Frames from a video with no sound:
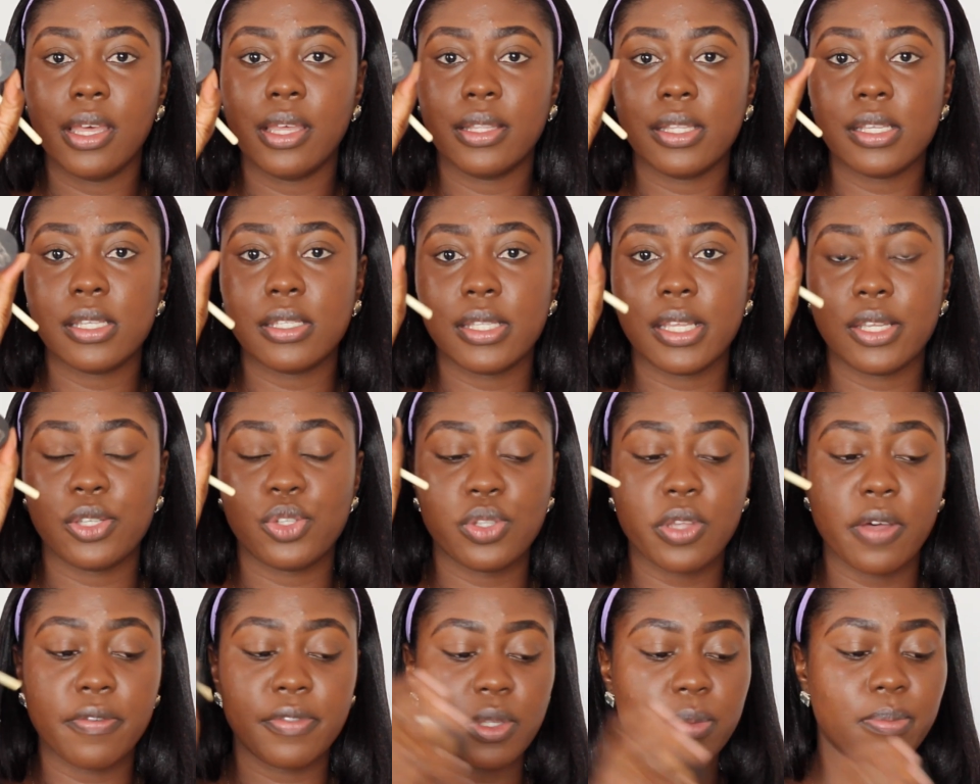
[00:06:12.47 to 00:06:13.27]
This is the
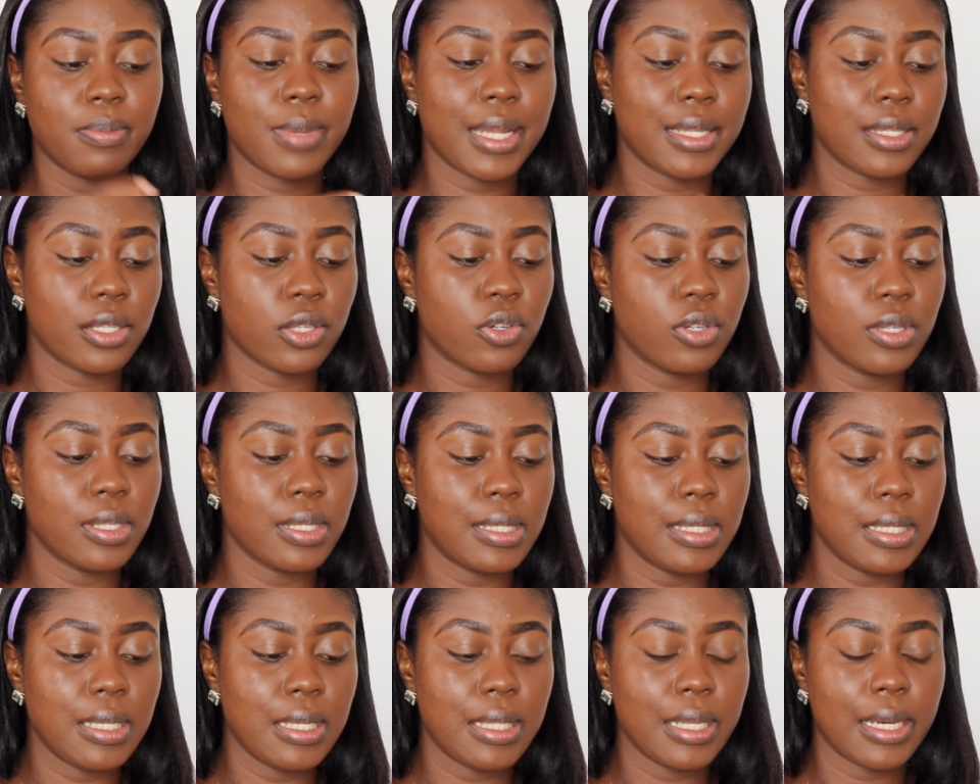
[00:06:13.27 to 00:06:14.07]
soft matte
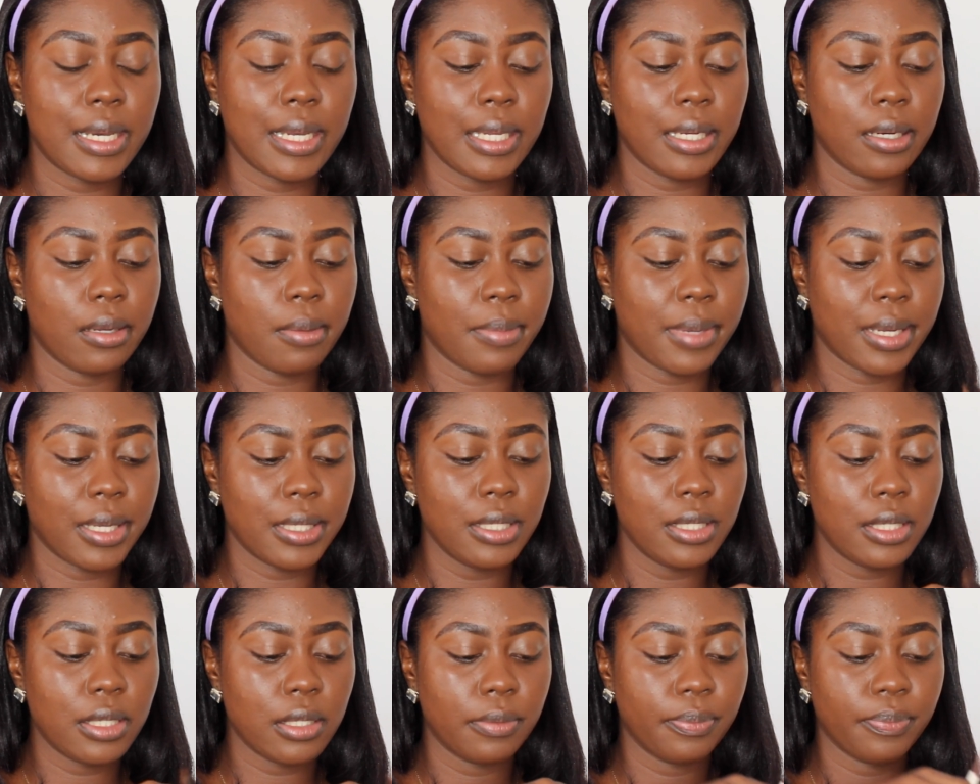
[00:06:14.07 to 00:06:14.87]
concealer in
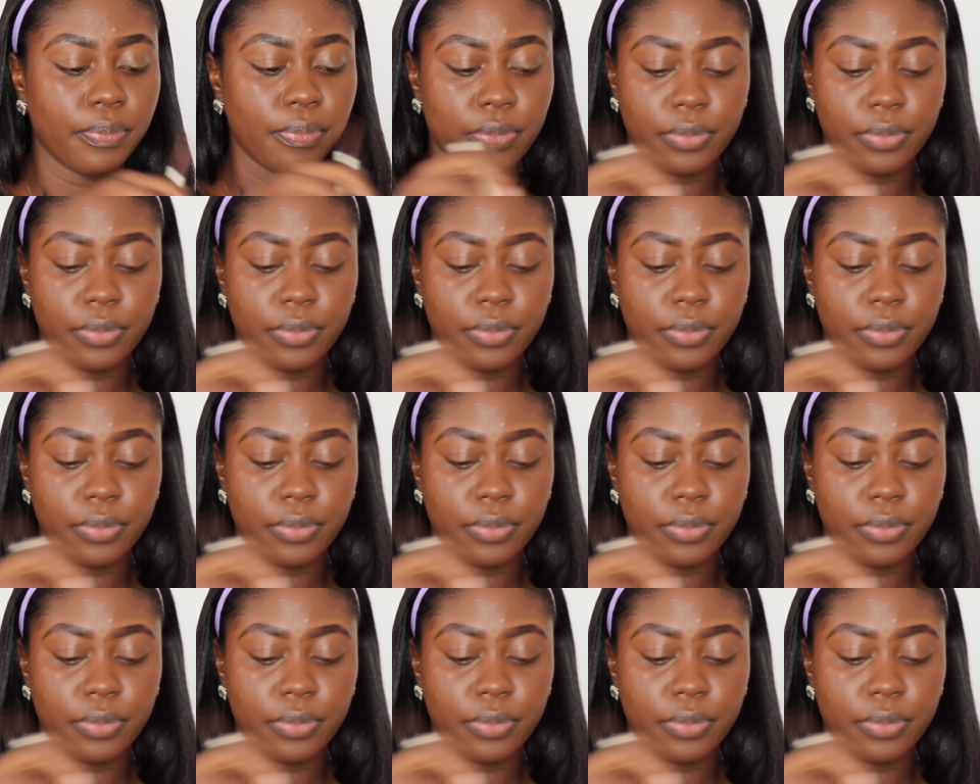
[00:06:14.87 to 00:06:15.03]
Amande.